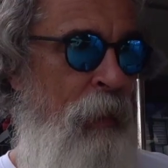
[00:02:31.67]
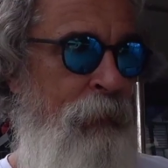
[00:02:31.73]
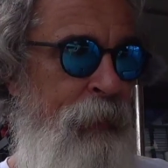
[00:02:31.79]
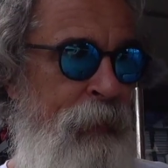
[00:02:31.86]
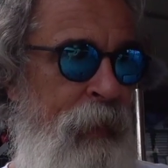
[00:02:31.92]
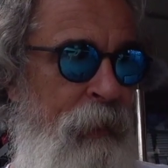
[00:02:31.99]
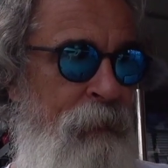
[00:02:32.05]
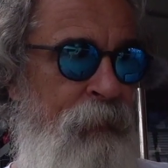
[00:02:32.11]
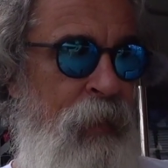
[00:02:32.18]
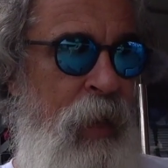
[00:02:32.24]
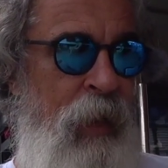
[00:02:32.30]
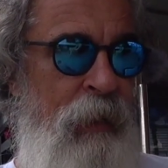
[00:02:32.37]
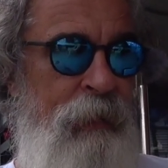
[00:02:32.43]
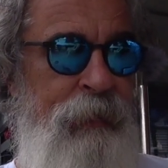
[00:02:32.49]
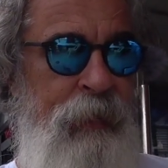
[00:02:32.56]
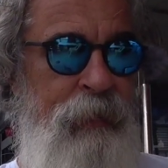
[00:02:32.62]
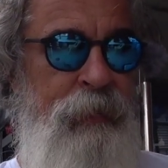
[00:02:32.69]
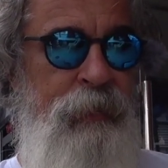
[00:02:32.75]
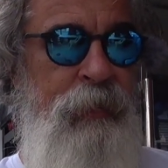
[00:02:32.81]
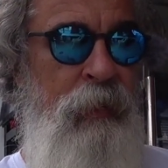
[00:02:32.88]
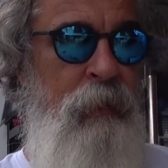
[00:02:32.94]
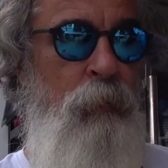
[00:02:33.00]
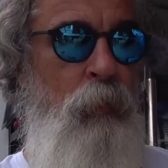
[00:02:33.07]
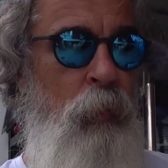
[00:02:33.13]
that they've knocked that
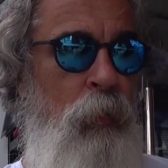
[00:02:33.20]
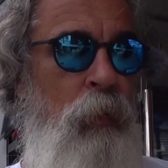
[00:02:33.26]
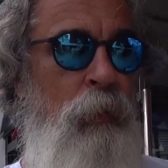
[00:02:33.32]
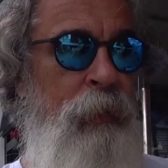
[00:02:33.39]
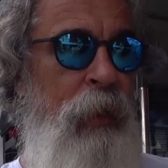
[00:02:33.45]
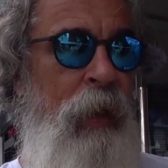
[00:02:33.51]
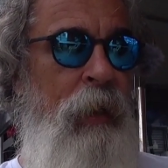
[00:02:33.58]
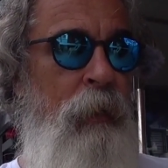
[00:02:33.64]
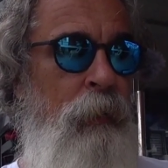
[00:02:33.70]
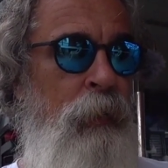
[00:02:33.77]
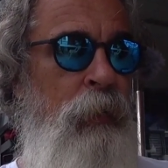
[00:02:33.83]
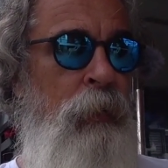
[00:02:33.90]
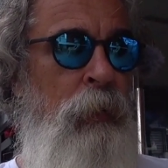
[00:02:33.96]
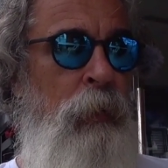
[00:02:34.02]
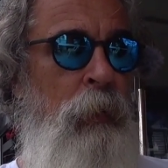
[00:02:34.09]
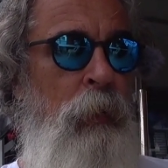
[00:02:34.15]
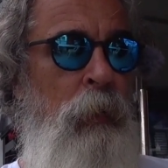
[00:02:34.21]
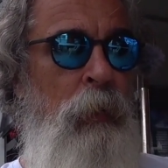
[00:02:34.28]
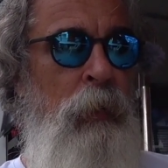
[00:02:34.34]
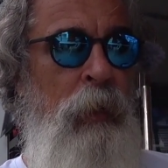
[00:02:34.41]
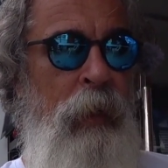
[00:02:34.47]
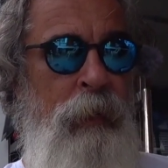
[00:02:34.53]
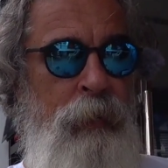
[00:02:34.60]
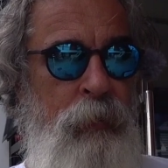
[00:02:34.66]
center wall down,
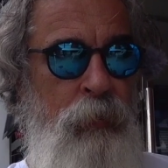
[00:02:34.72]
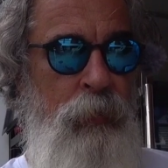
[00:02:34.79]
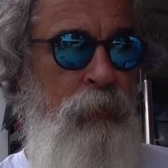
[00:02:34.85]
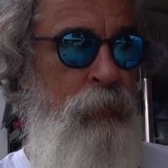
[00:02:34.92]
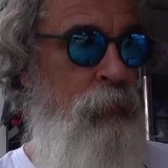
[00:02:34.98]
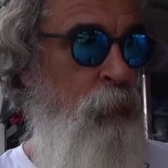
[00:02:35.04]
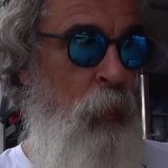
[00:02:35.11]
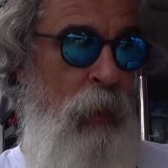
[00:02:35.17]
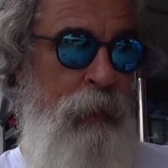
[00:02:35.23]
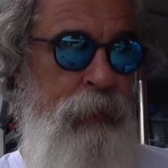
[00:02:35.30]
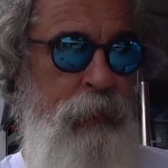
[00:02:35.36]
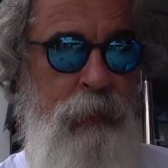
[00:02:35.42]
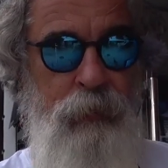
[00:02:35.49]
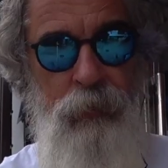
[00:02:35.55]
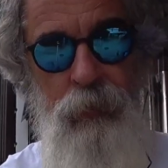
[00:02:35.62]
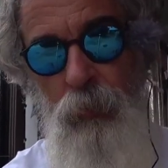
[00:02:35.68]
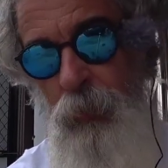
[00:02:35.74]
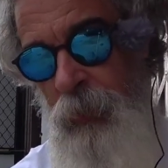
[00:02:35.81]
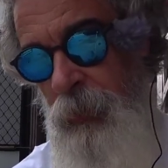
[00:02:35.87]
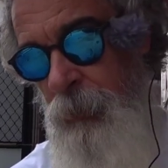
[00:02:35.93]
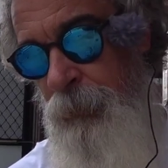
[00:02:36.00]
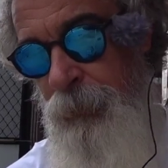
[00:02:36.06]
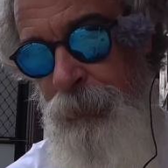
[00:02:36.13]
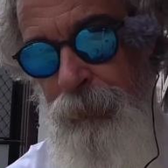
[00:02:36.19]
and you could watch it, the
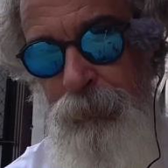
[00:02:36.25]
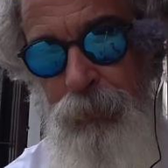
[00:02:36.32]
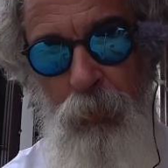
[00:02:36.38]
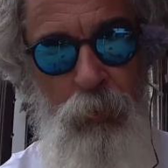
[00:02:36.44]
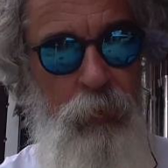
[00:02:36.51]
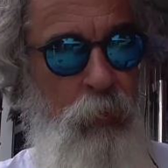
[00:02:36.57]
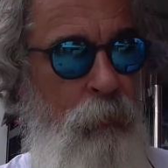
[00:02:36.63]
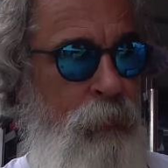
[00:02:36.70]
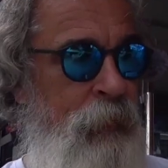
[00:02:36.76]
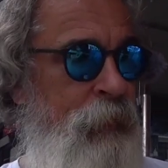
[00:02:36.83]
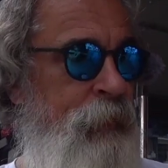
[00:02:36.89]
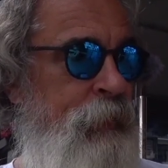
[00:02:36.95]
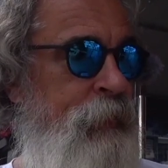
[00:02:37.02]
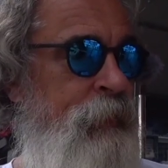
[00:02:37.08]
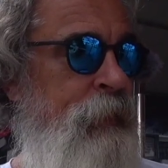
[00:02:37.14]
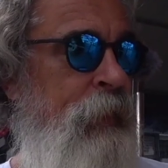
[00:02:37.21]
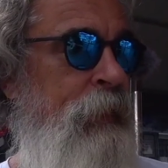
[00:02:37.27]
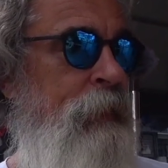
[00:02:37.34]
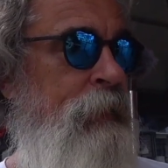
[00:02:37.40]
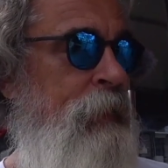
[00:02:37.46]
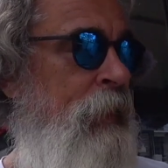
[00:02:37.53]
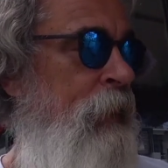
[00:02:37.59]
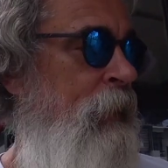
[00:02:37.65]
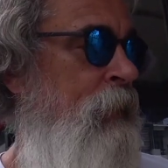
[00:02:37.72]
water poured over into the
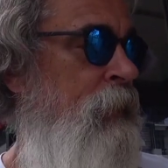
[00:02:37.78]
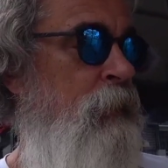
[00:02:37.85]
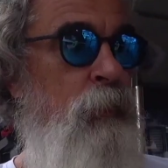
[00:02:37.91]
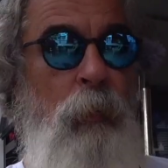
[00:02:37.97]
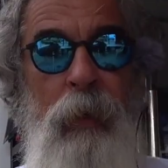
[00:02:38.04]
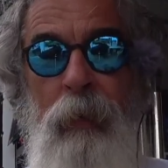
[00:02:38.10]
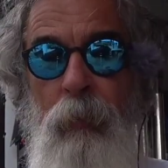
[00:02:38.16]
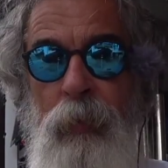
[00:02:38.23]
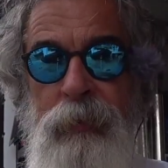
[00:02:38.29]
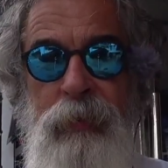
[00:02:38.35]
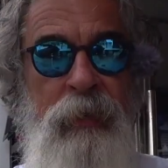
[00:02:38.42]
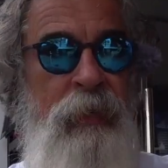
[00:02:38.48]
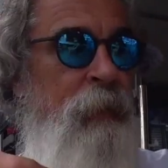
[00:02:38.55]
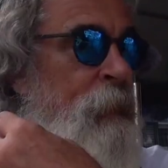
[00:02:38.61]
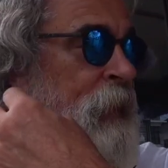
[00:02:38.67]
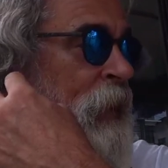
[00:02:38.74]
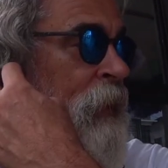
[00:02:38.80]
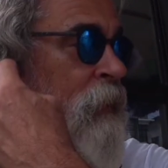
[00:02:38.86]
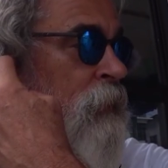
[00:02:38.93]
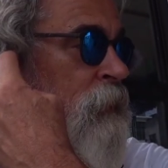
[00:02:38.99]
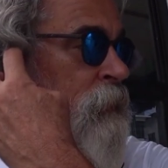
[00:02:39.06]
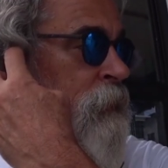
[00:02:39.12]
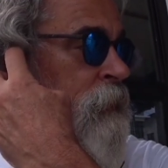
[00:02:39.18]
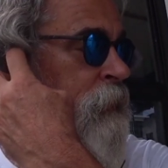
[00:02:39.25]
second tank. That's why it wasn't coming out,
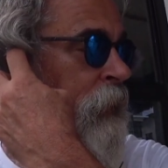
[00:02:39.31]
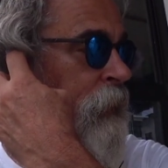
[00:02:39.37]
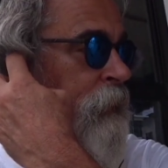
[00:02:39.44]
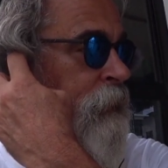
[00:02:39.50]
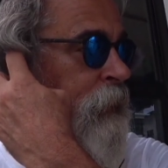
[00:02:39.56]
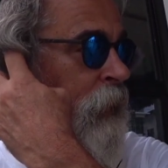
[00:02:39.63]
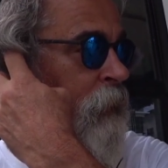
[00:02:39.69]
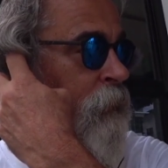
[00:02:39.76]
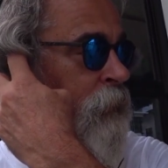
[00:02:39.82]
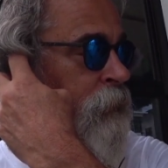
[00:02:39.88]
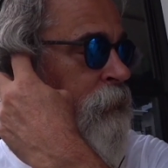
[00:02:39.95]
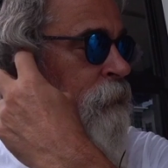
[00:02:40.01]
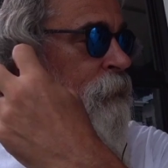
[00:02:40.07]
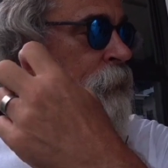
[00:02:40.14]
because the second tank wasn't